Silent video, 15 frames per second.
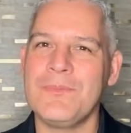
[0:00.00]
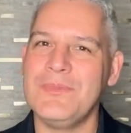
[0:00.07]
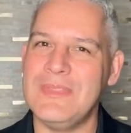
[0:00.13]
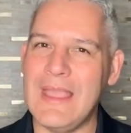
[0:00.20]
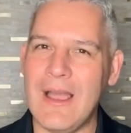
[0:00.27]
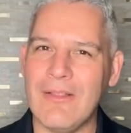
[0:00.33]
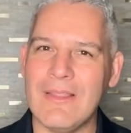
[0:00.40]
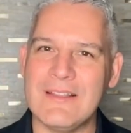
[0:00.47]

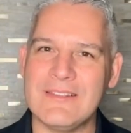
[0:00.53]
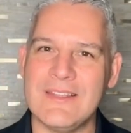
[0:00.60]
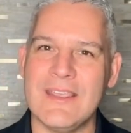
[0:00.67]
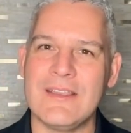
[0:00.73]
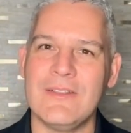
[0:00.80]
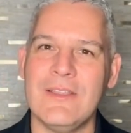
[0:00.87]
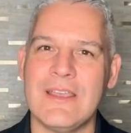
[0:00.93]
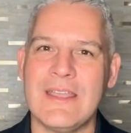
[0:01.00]
Now let's take
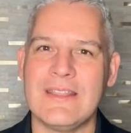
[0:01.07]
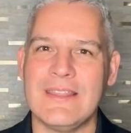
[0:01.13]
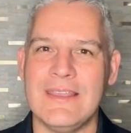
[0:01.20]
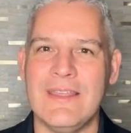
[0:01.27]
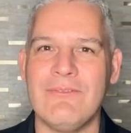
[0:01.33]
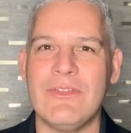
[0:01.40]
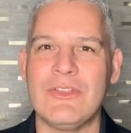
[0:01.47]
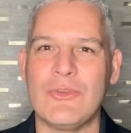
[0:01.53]
a look at the
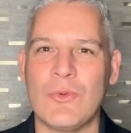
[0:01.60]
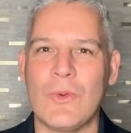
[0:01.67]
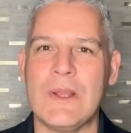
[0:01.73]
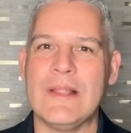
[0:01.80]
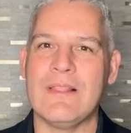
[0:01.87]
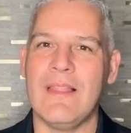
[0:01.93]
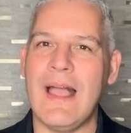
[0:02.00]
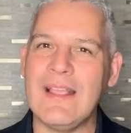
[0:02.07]
inventory
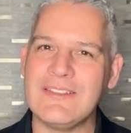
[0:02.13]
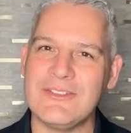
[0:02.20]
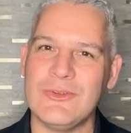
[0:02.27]
last